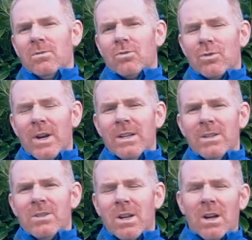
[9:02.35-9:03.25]

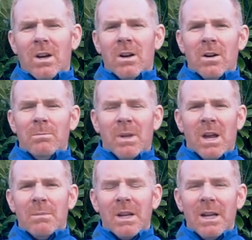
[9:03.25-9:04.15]
Trainers are
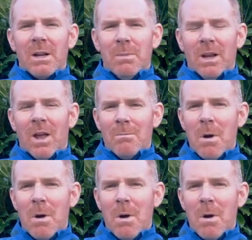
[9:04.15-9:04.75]
becoming a little bit like